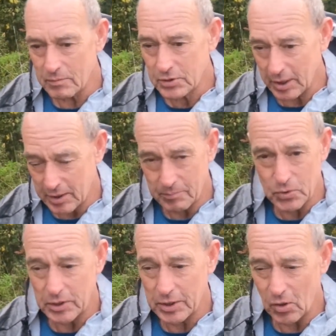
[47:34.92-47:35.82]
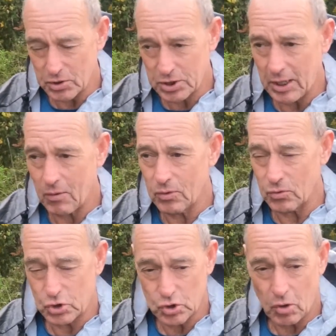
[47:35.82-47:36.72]
say, community or town
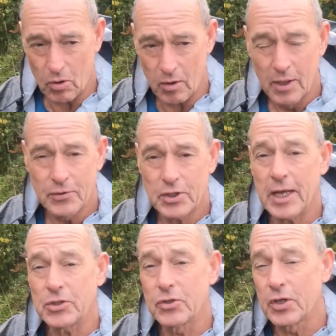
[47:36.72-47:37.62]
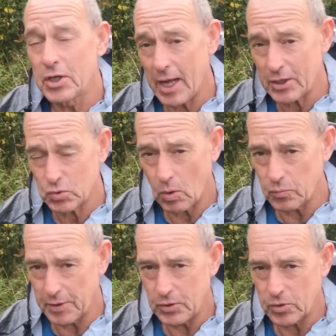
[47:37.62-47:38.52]
or store to get to the next
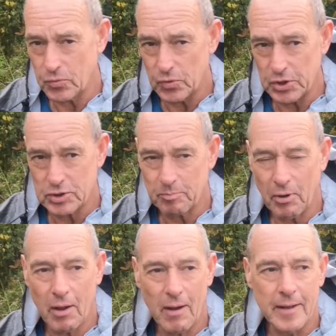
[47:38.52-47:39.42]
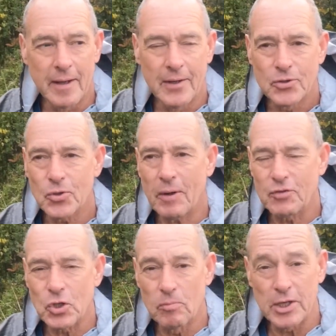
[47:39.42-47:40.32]
one where you can resupply. So you
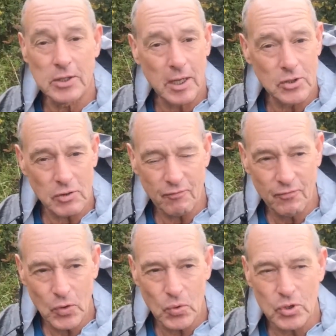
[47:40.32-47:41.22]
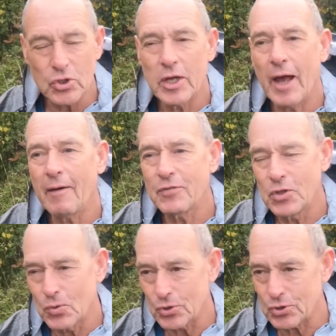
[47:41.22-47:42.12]
have so many days of food, so you have
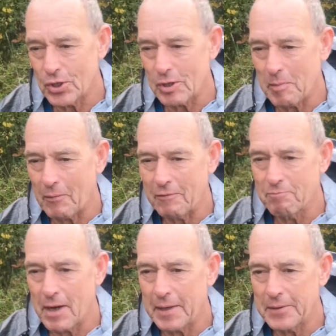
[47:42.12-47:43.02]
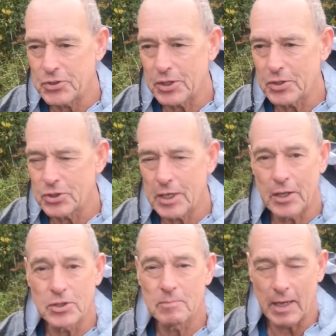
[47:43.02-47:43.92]
to do a certain amount of mileage each
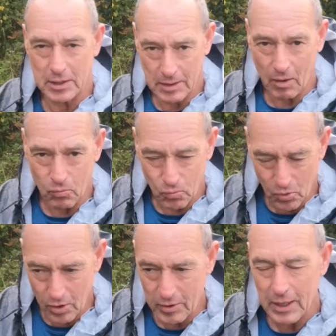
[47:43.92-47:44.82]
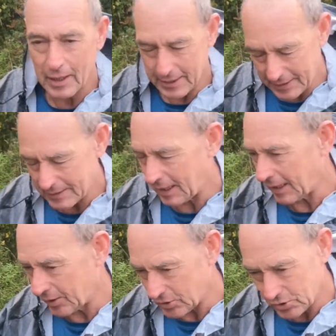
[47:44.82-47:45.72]
day to make that work. I get
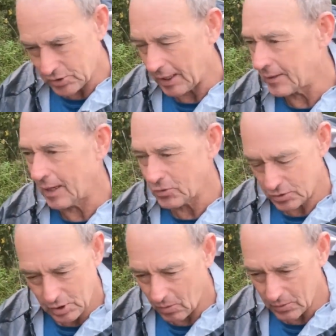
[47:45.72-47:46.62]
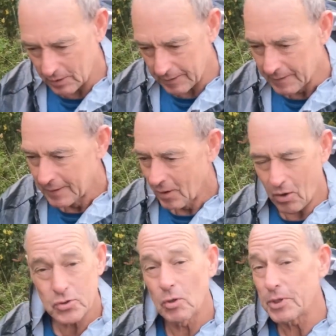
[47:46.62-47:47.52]
that, I understand that totally.
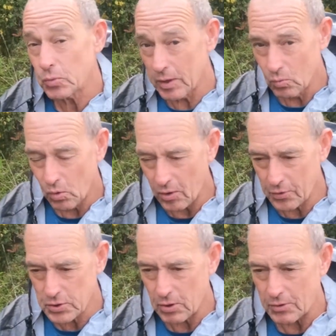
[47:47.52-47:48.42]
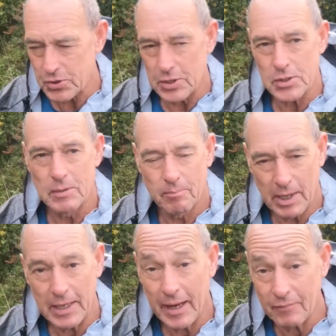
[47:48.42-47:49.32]
Also between water sources.
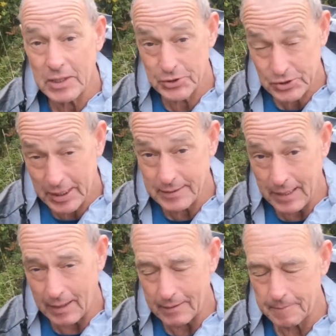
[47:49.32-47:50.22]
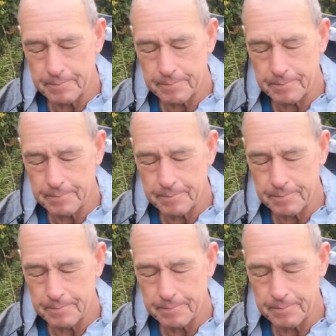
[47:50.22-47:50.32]
But having said that,